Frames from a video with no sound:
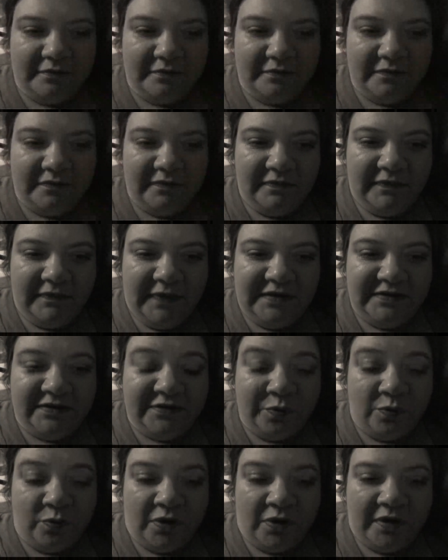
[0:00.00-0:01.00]
it didn't
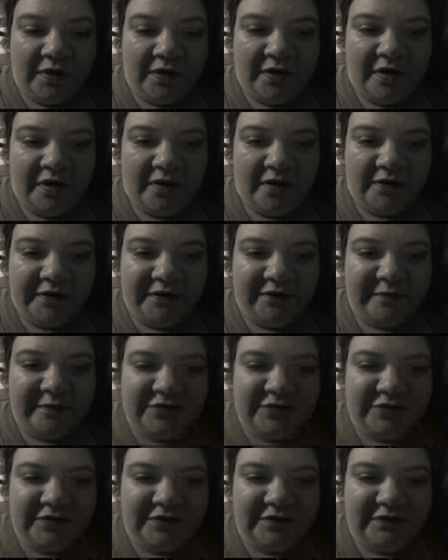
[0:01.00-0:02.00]
work at all,
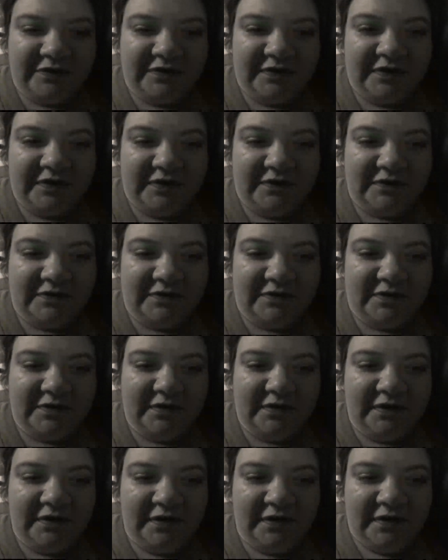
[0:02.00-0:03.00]
especially since
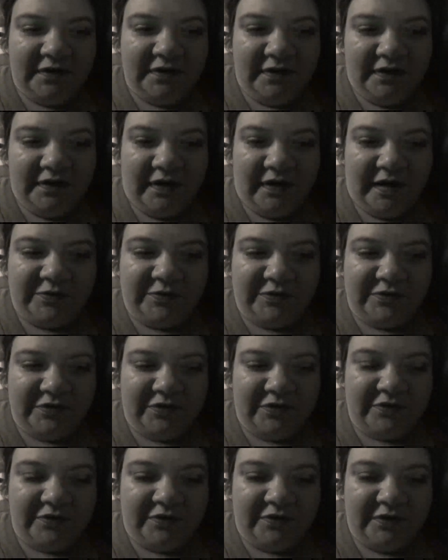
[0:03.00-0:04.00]
I was
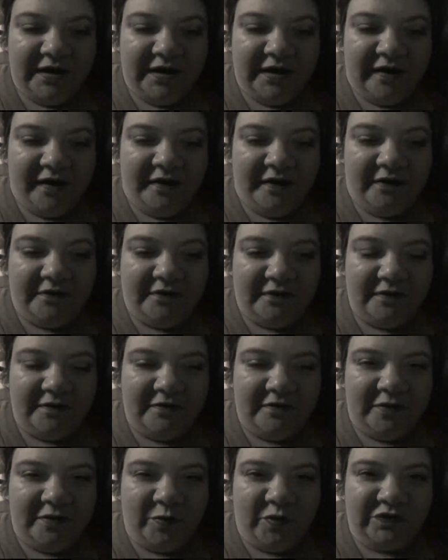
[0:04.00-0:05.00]
told he had the
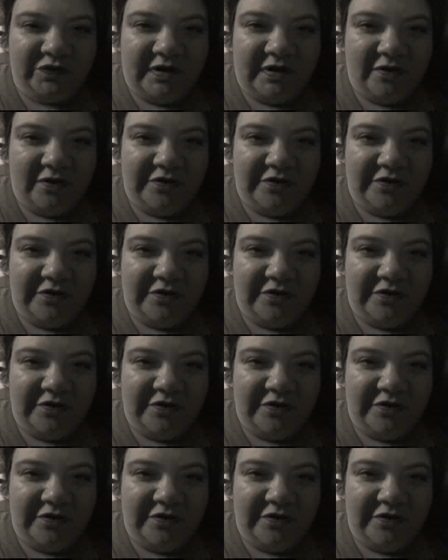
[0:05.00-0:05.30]
most energy